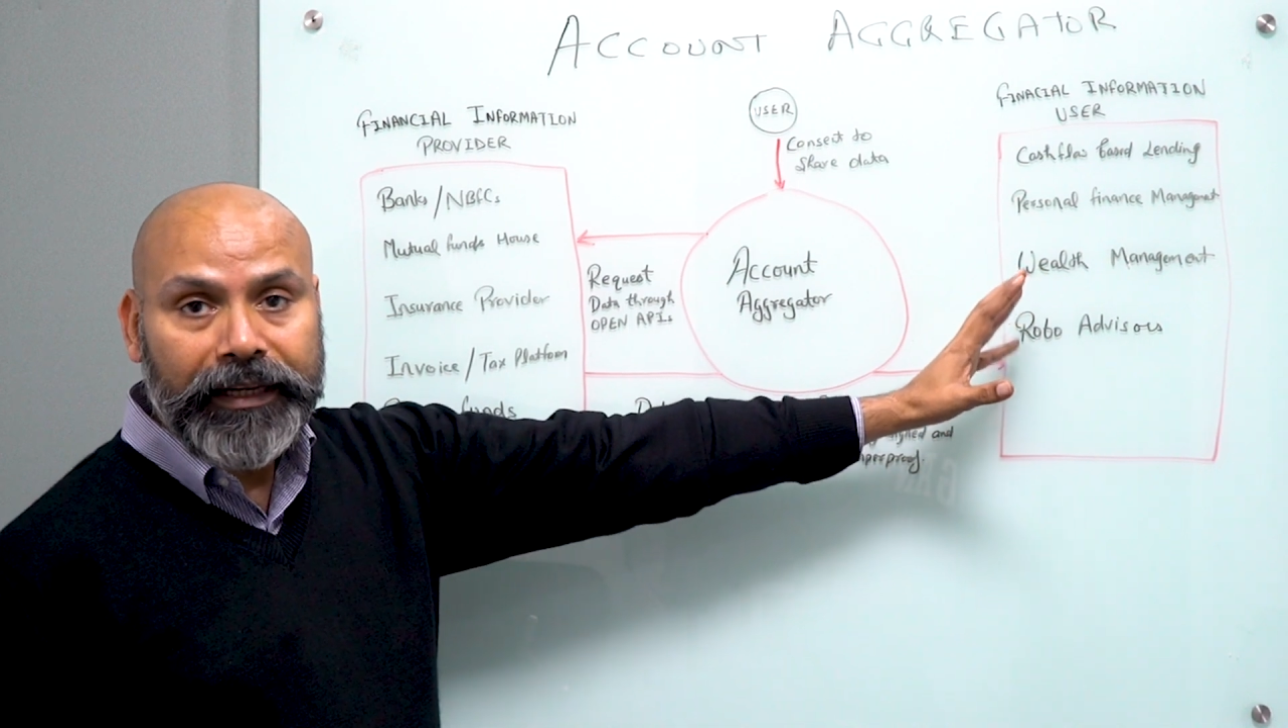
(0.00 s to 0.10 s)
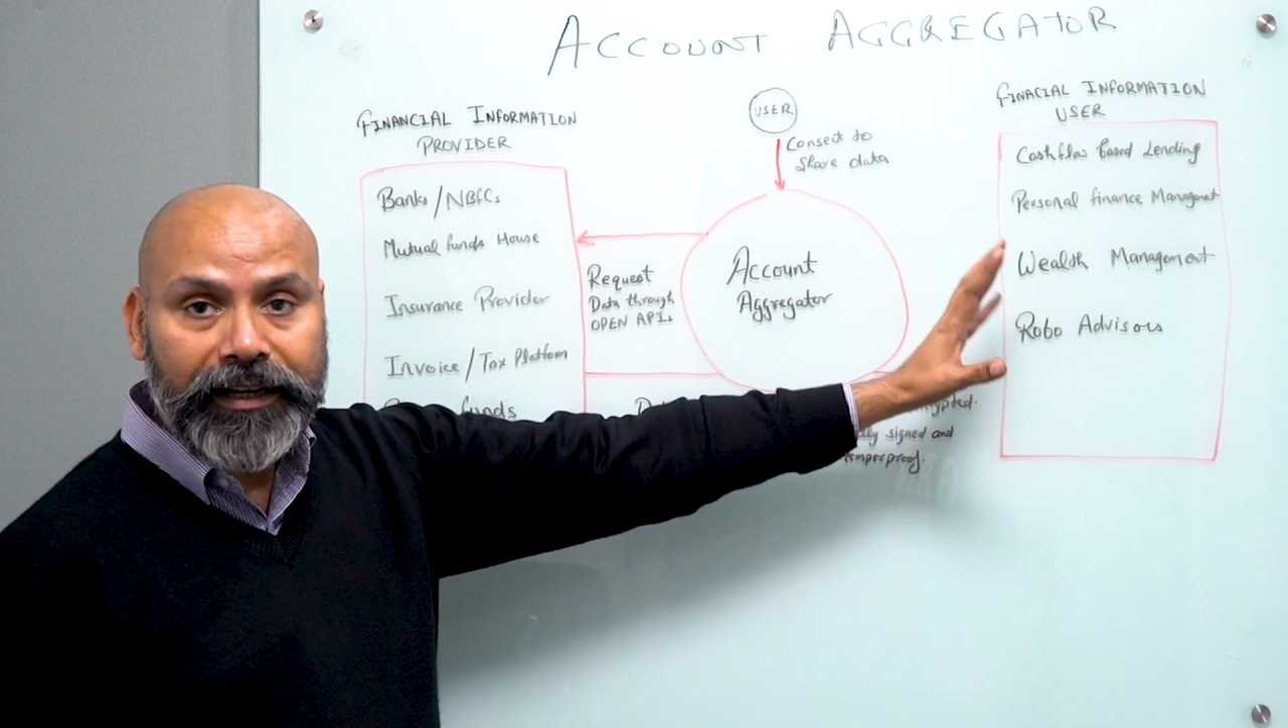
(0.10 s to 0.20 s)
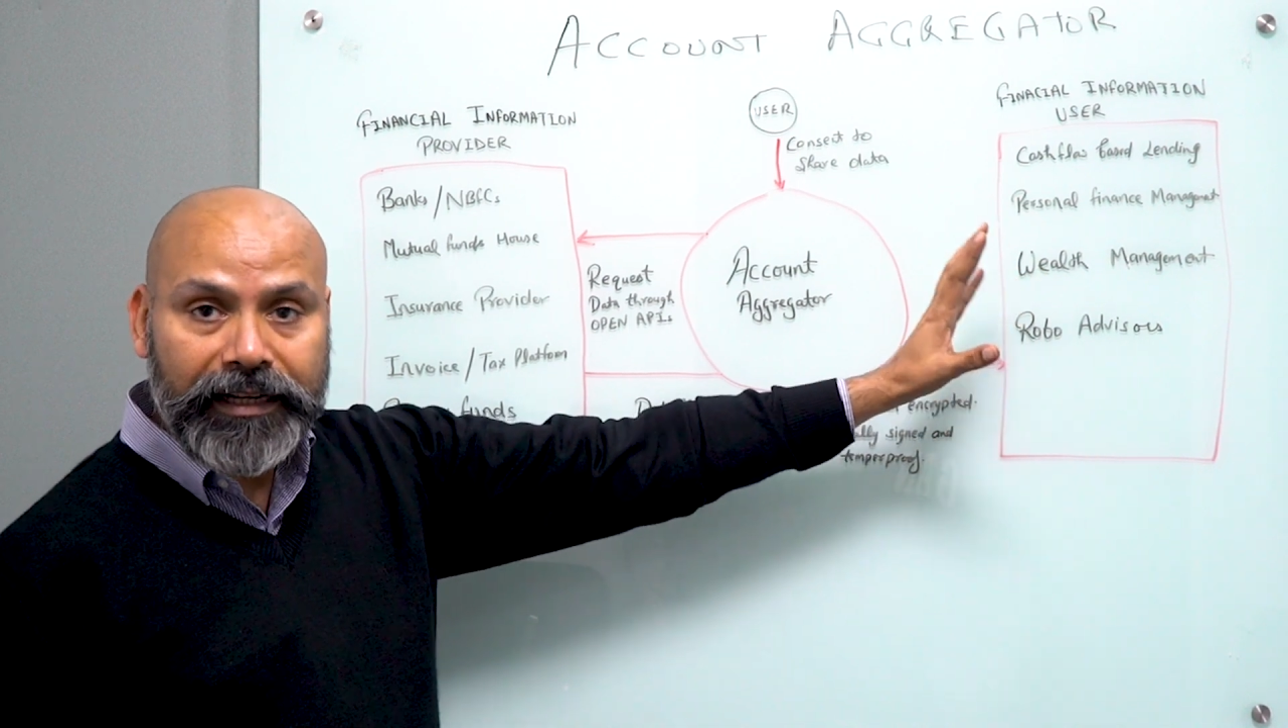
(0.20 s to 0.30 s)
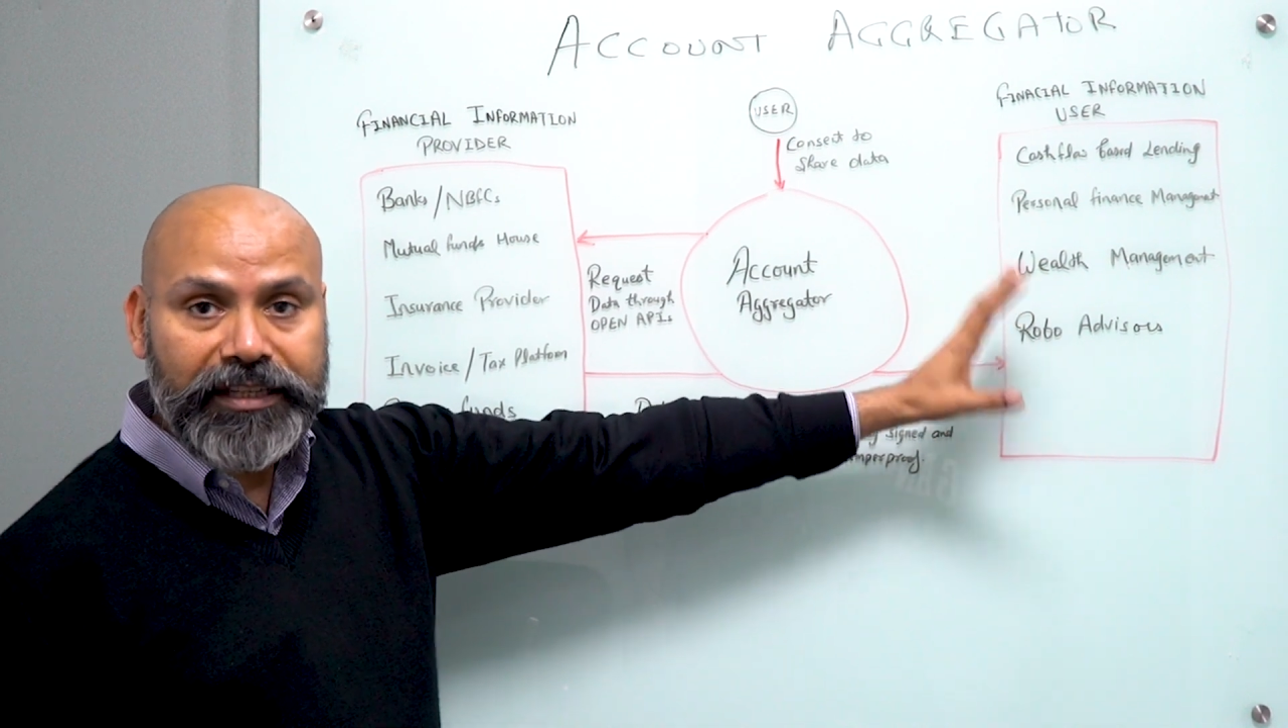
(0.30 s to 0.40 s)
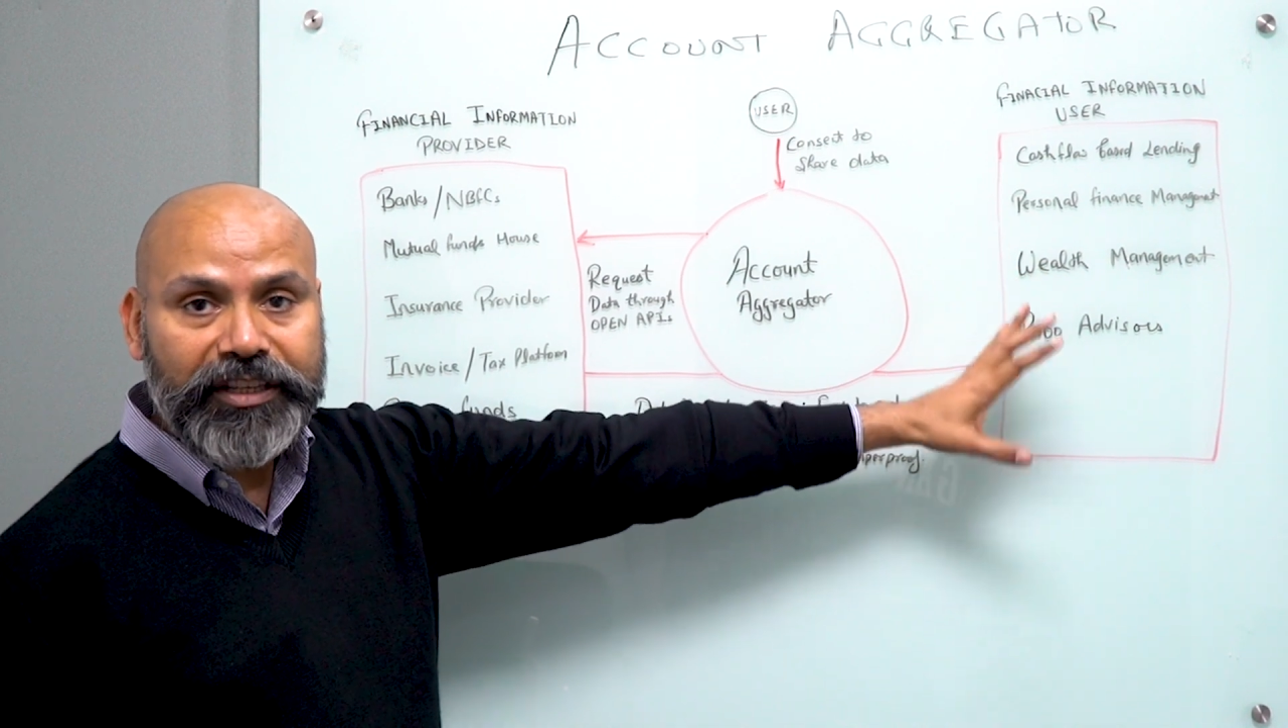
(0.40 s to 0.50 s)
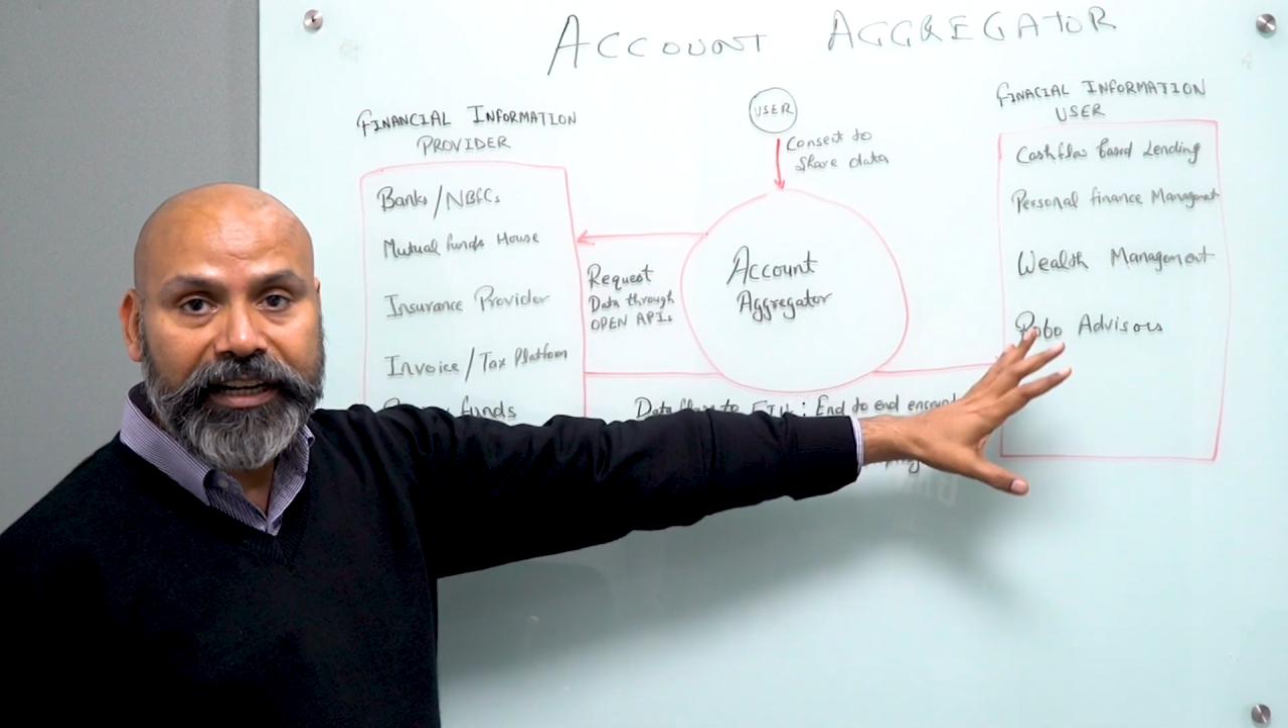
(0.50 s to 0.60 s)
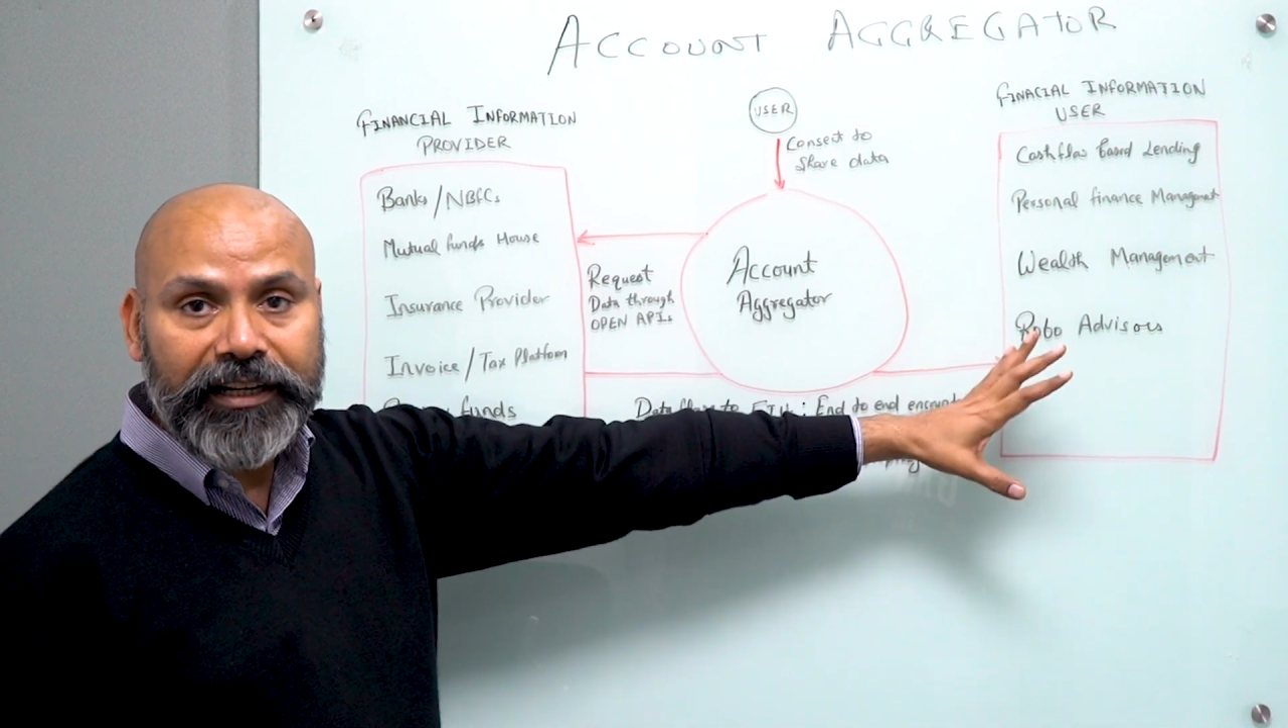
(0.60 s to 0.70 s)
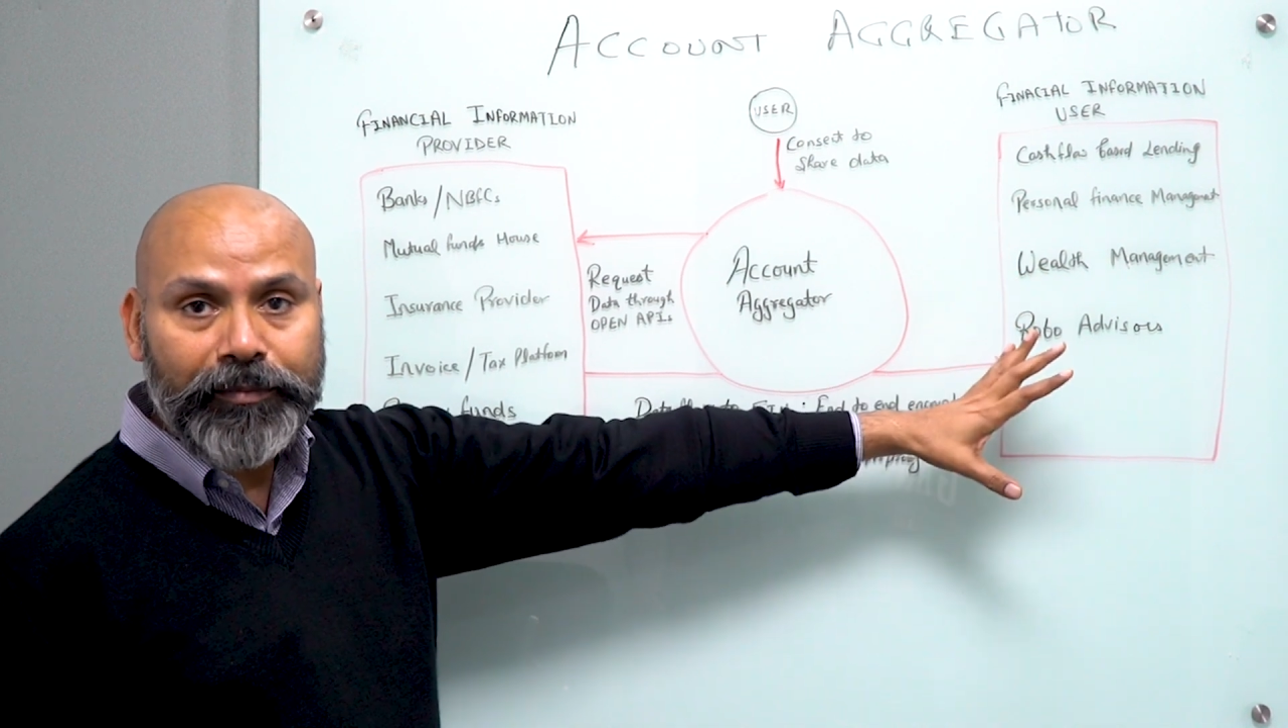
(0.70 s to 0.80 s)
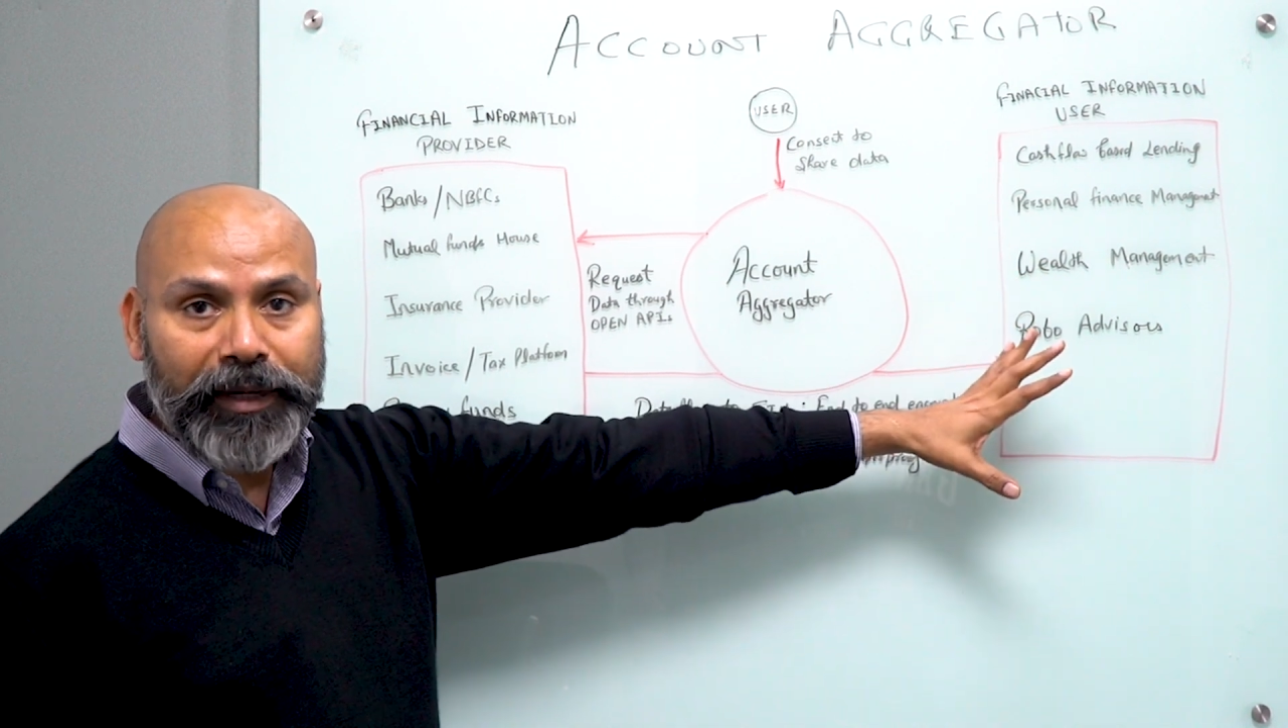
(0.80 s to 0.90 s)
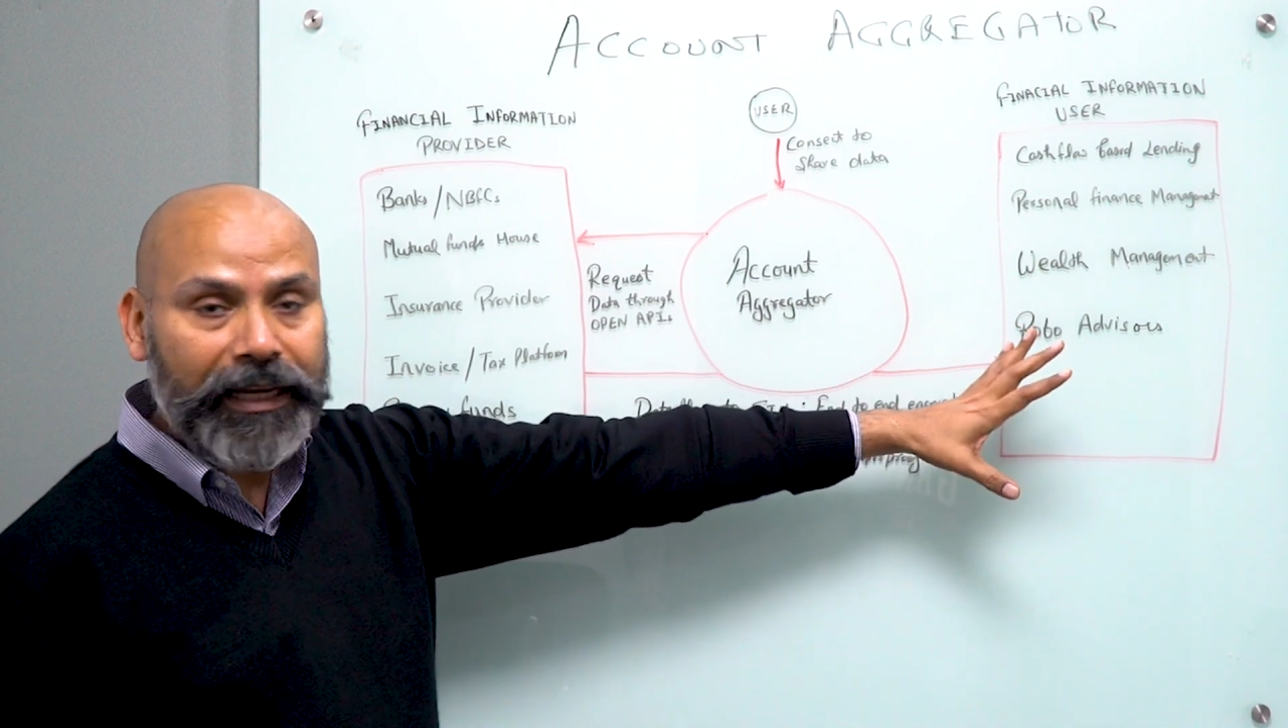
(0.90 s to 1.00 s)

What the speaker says: in a consented